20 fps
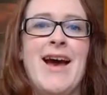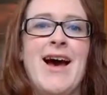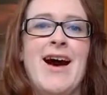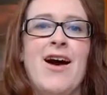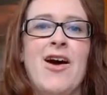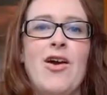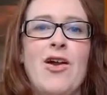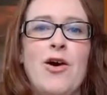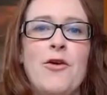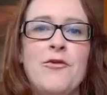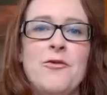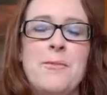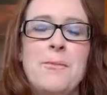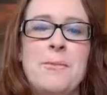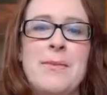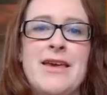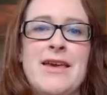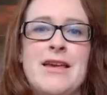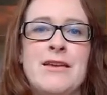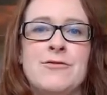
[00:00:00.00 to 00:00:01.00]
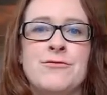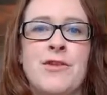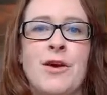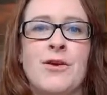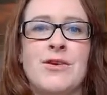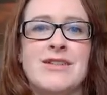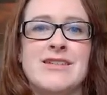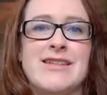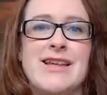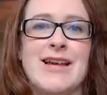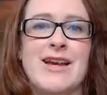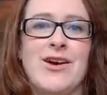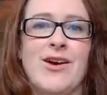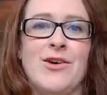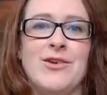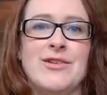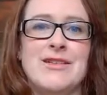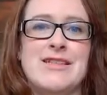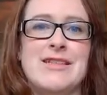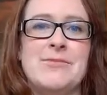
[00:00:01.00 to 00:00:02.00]
I'll often be focusing
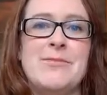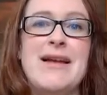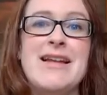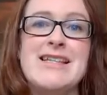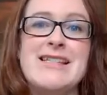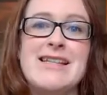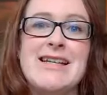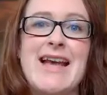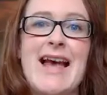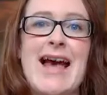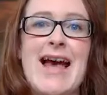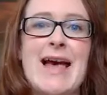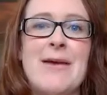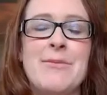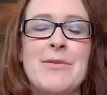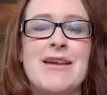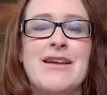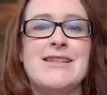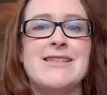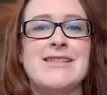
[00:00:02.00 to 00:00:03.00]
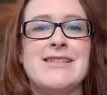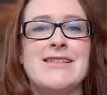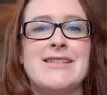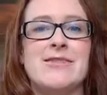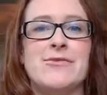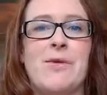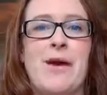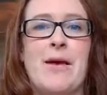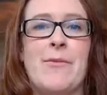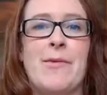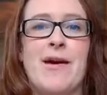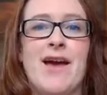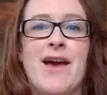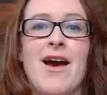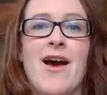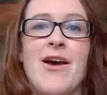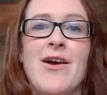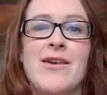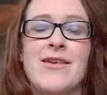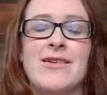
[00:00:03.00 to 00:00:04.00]
on dementia care because this is where my
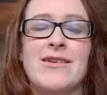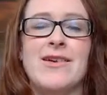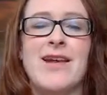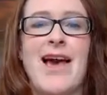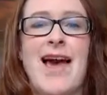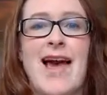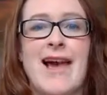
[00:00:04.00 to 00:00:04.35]
own